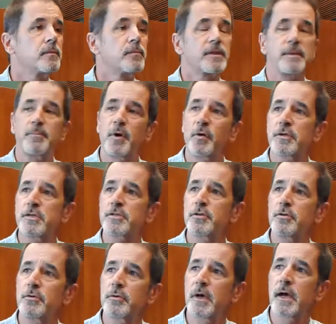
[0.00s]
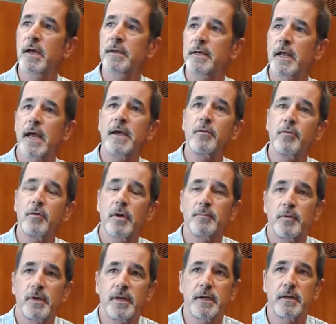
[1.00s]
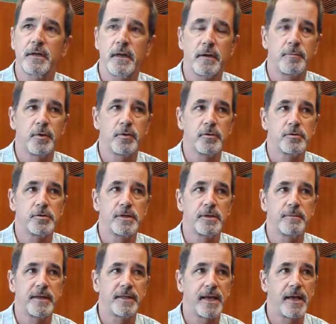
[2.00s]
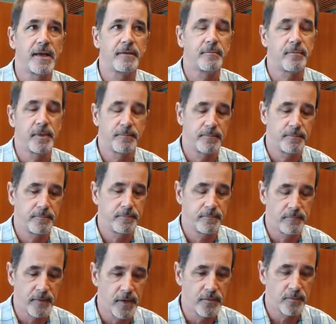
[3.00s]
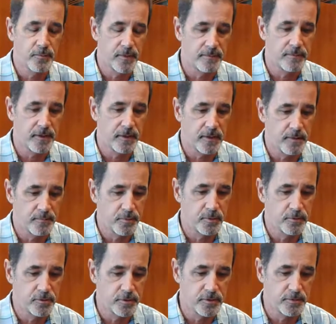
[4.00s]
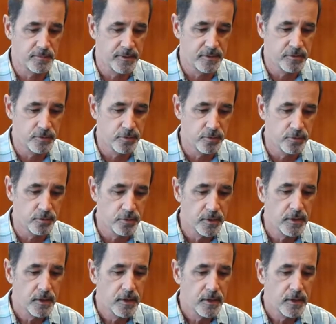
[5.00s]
But the poets who, I grew up reading a lot of poetry, and my father read a lot of poetry to me too.